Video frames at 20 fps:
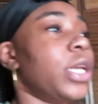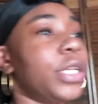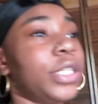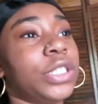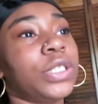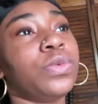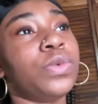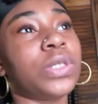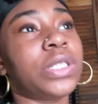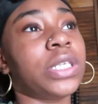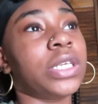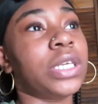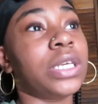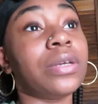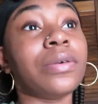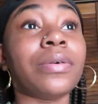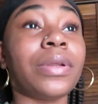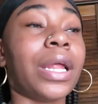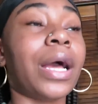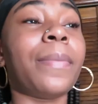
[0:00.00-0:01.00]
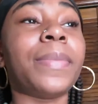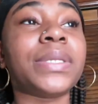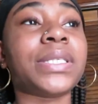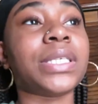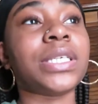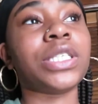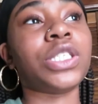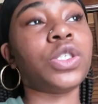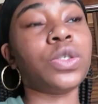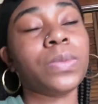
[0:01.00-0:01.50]
She will see it and I'm going to
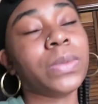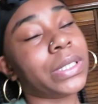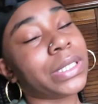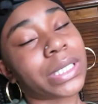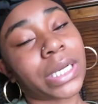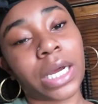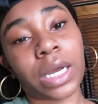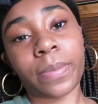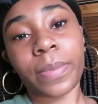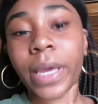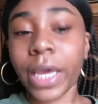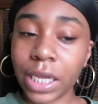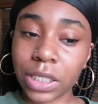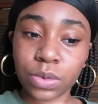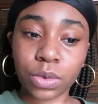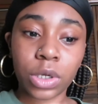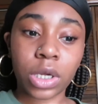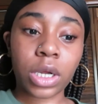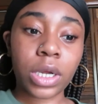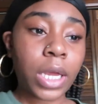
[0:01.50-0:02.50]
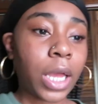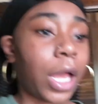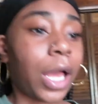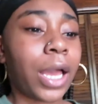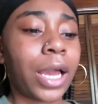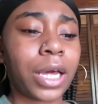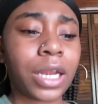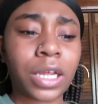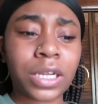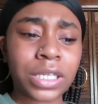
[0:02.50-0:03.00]
see it too because I got a password
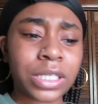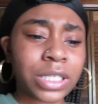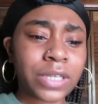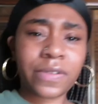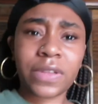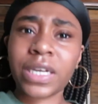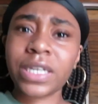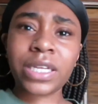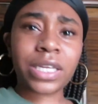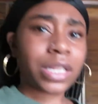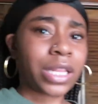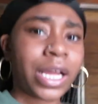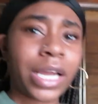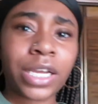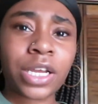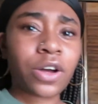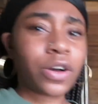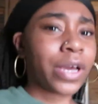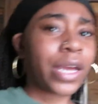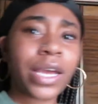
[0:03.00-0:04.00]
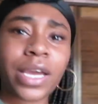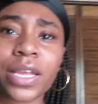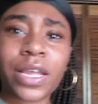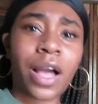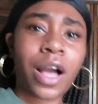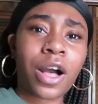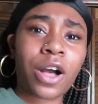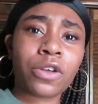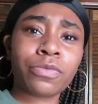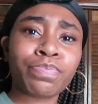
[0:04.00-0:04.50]
and all that stuff like that. Like, go ahead,
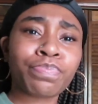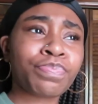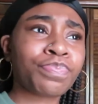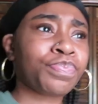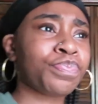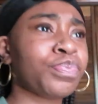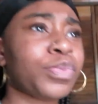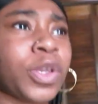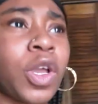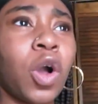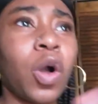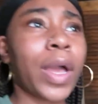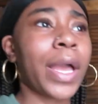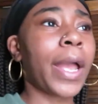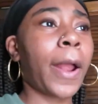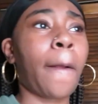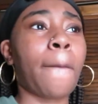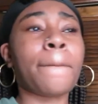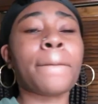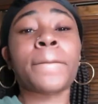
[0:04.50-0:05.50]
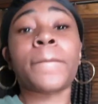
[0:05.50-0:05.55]
y'all. Go ahead